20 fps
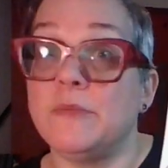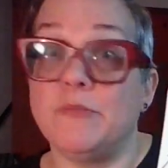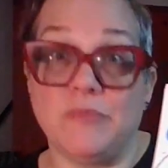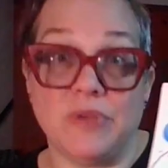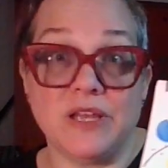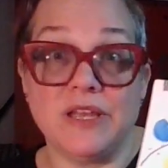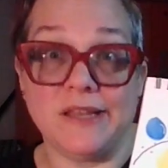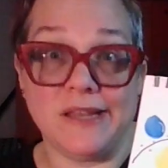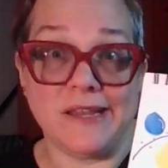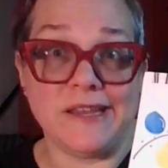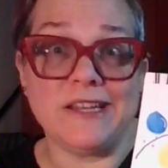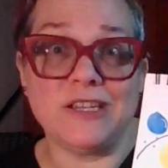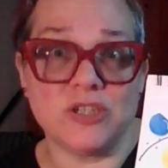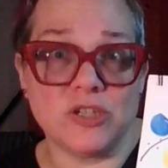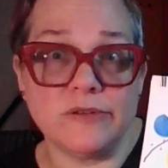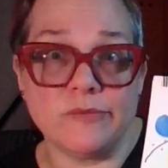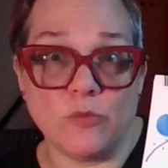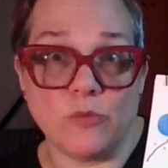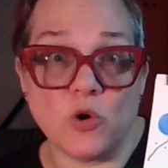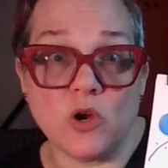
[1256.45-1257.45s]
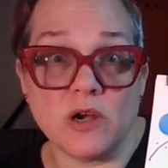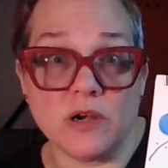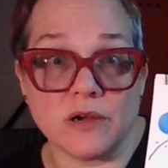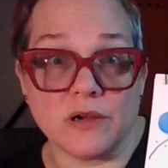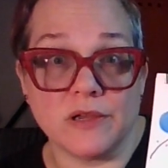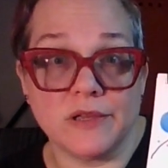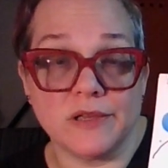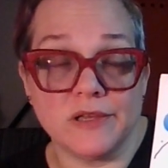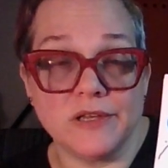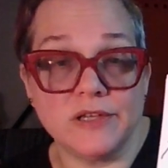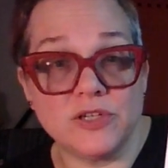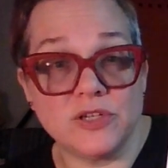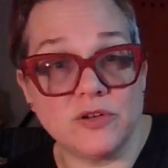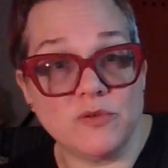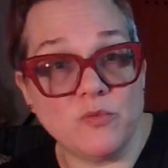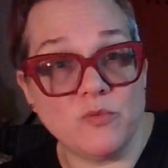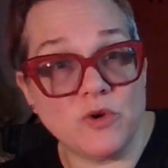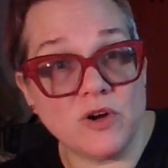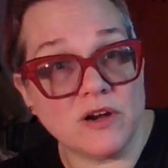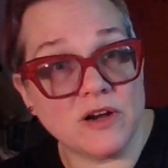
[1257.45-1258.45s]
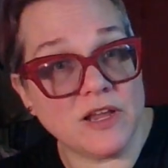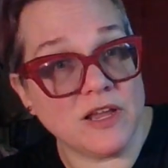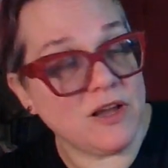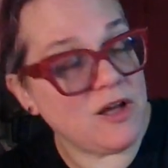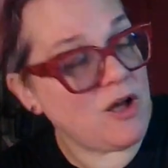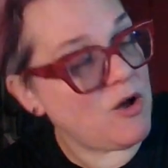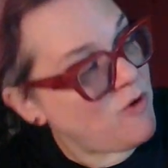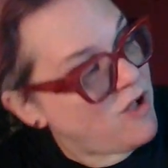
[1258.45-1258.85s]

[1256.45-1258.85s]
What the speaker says: but it should work. It should work and go